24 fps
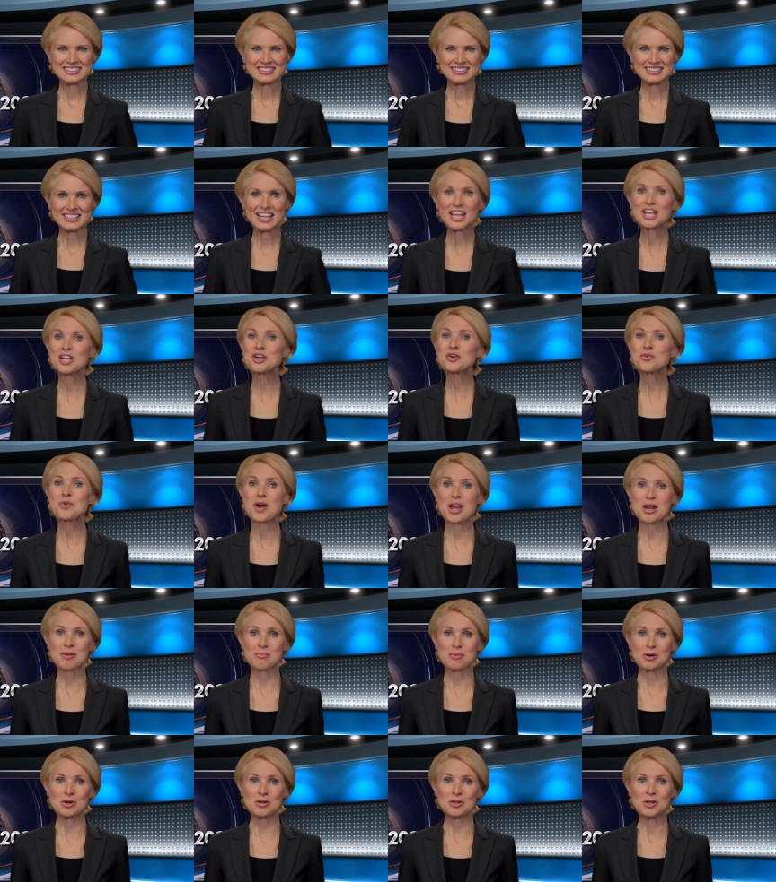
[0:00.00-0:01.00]

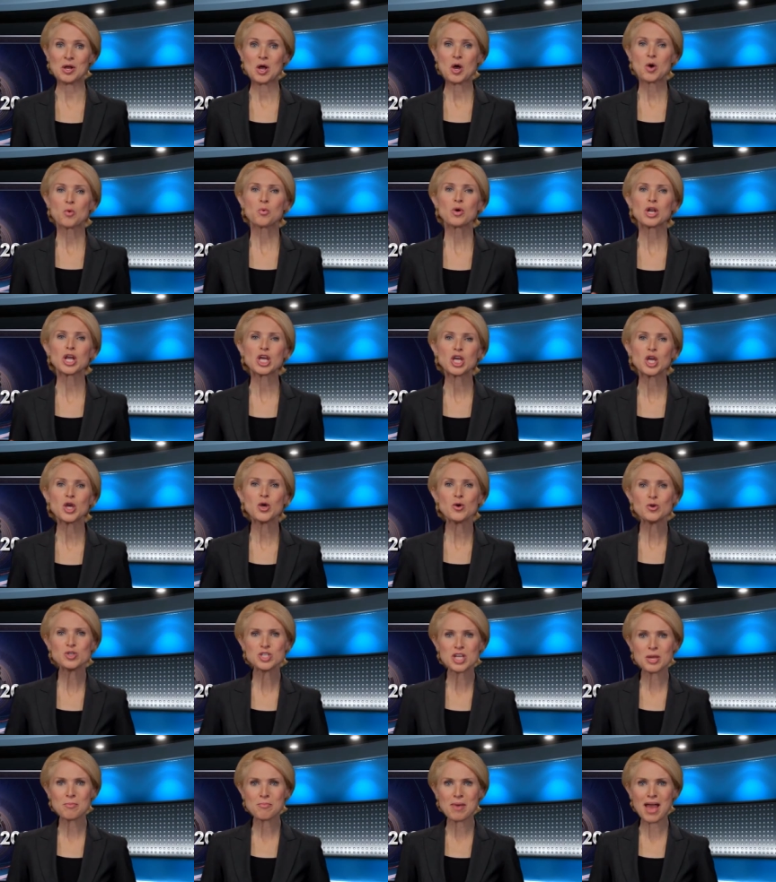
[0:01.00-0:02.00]
Incredible. What a huge
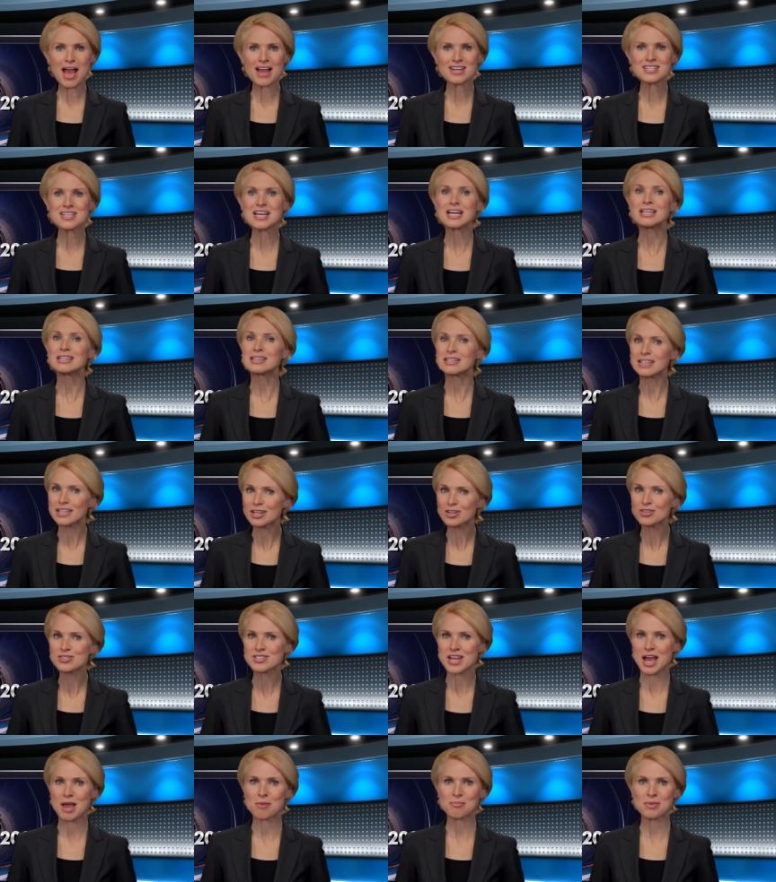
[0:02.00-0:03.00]
impact a little
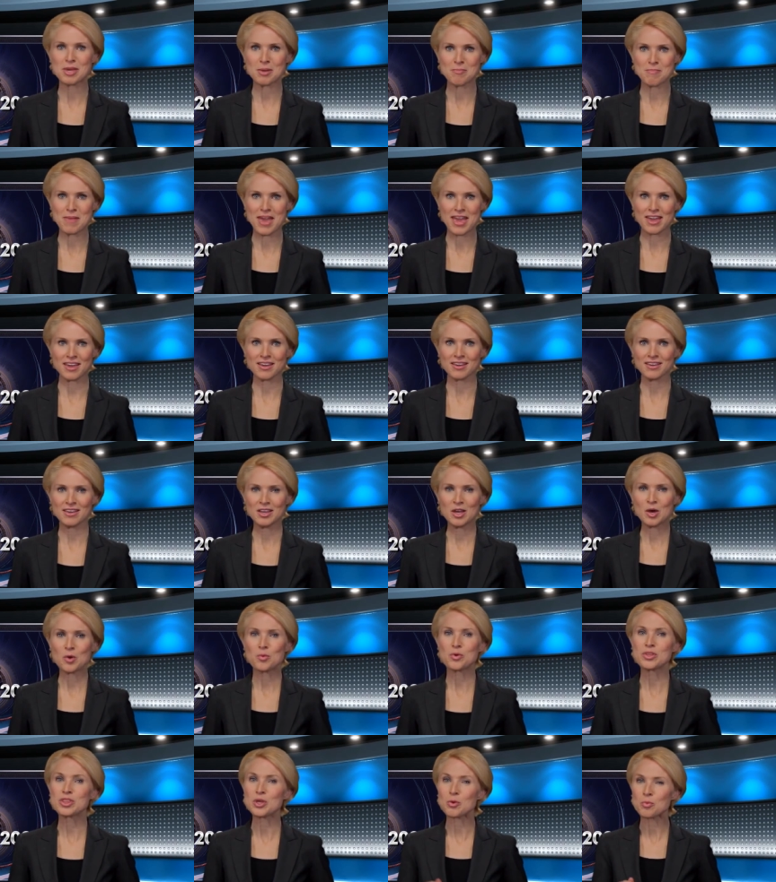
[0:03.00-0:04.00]
time can make.
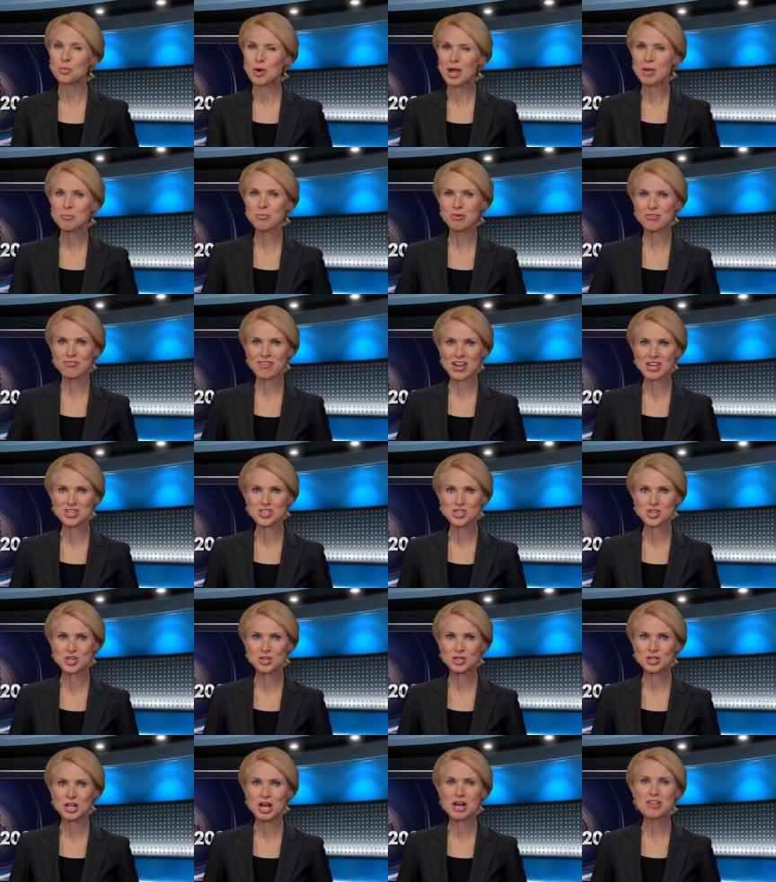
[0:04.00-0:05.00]
With the right
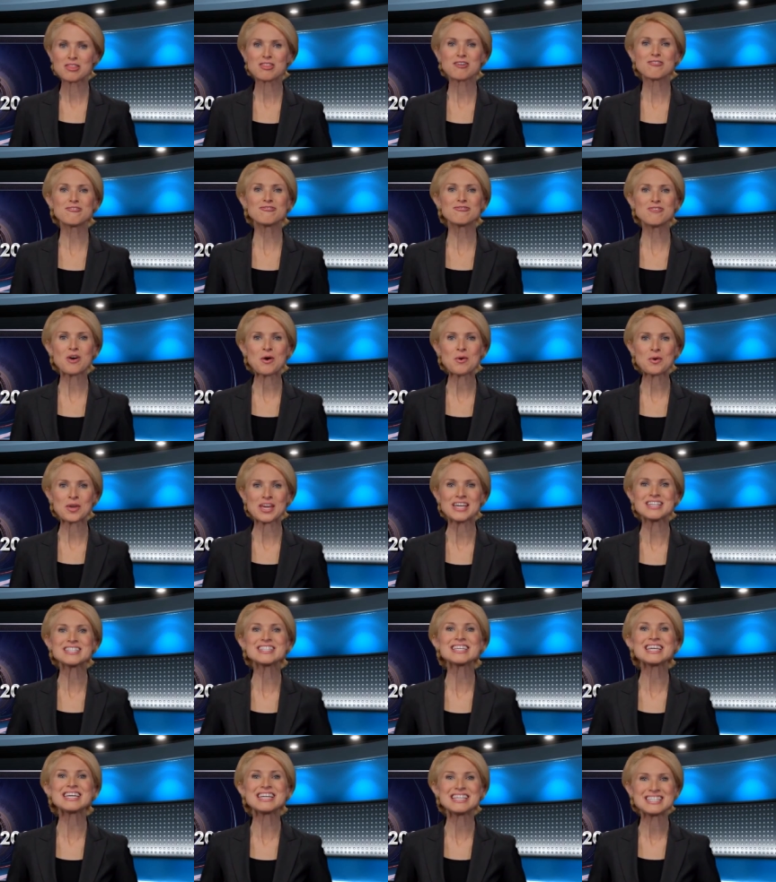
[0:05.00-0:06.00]
professional, the focus
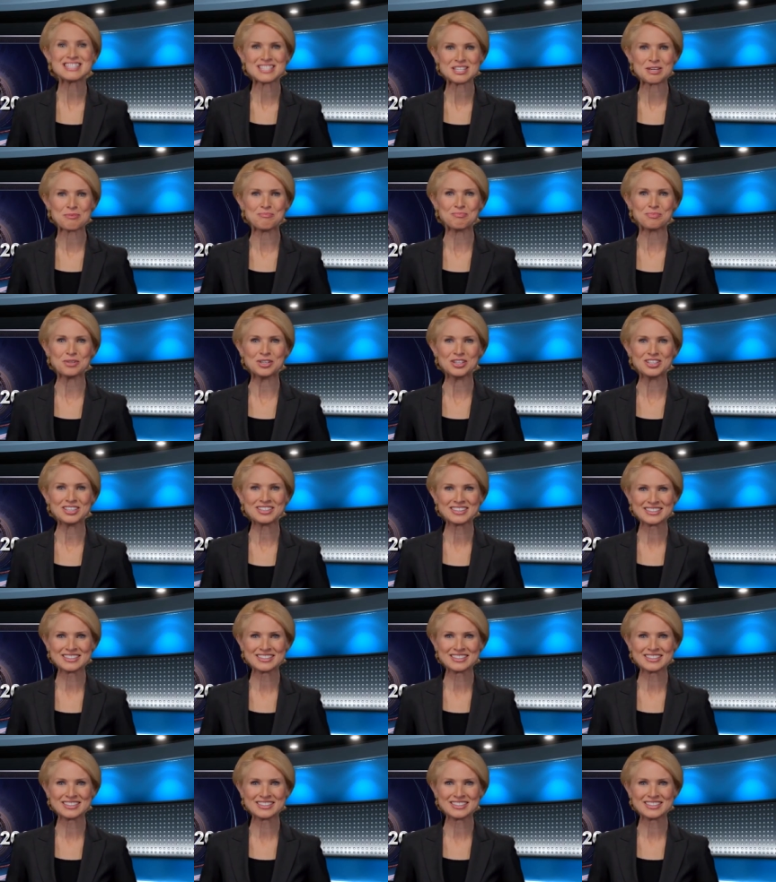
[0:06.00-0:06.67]
is simple.